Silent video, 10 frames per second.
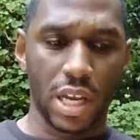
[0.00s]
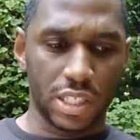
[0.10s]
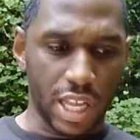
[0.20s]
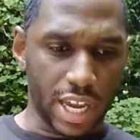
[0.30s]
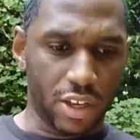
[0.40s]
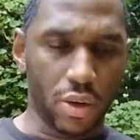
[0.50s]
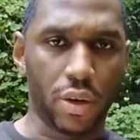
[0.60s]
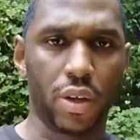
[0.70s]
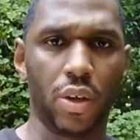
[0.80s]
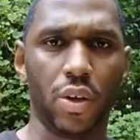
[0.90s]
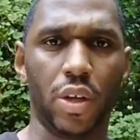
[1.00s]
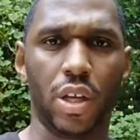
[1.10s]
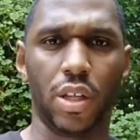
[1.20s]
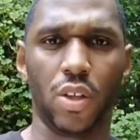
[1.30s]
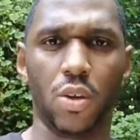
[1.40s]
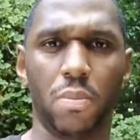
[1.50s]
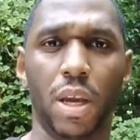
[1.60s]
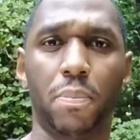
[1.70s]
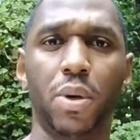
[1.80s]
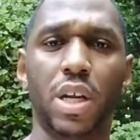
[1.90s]
it's like you're
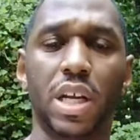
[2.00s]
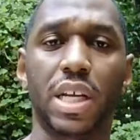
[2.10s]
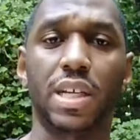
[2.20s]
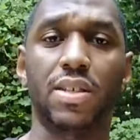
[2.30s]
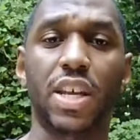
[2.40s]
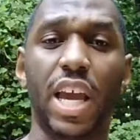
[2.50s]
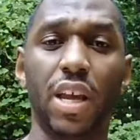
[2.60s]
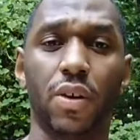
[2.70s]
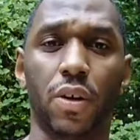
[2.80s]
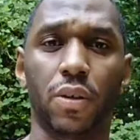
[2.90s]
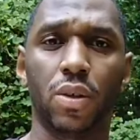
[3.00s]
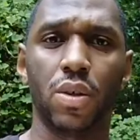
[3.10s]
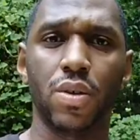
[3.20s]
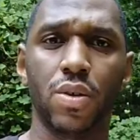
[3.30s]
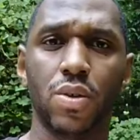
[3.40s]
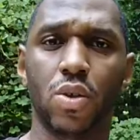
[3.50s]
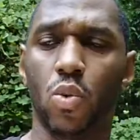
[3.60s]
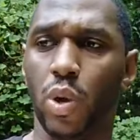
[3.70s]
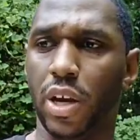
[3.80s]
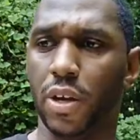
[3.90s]
being put in a container to
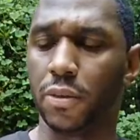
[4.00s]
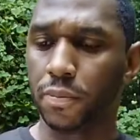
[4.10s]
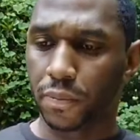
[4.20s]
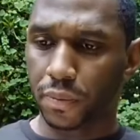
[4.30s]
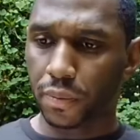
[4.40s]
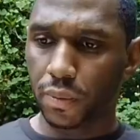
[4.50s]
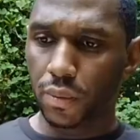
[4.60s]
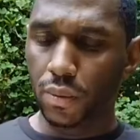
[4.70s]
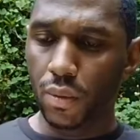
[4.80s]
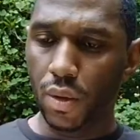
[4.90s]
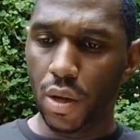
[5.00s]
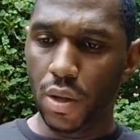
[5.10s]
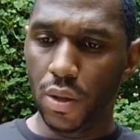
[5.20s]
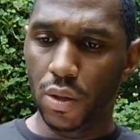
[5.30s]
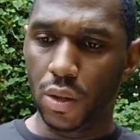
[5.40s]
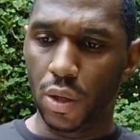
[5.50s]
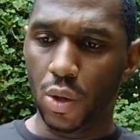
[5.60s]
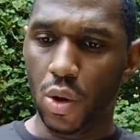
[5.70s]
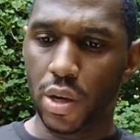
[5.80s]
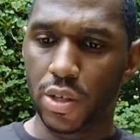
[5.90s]
where the
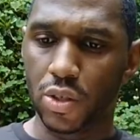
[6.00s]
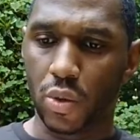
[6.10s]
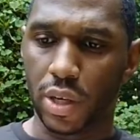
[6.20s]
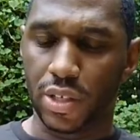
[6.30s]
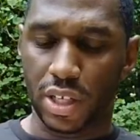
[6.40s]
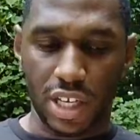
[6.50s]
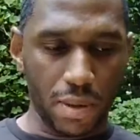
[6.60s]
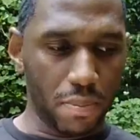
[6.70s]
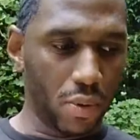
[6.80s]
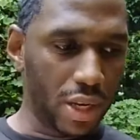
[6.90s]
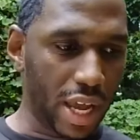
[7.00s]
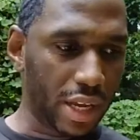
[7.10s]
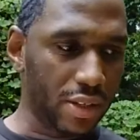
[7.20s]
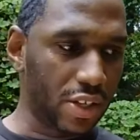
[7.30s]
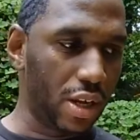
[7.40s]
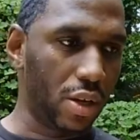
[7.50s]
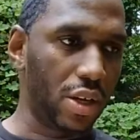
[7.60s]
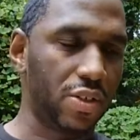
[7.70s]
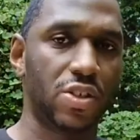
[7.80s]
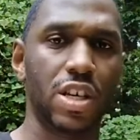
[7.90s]
Lord is going to keep you in that container
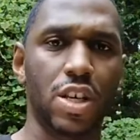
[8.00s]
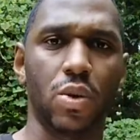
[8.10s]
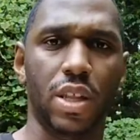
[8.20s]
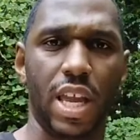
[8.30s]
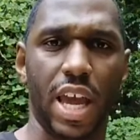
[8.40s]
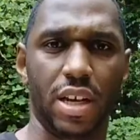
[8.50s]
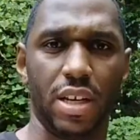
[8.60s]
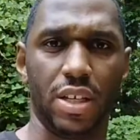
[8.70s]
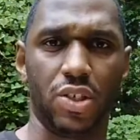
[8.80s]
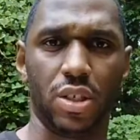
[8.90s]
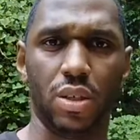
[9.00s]
and see you in that condition.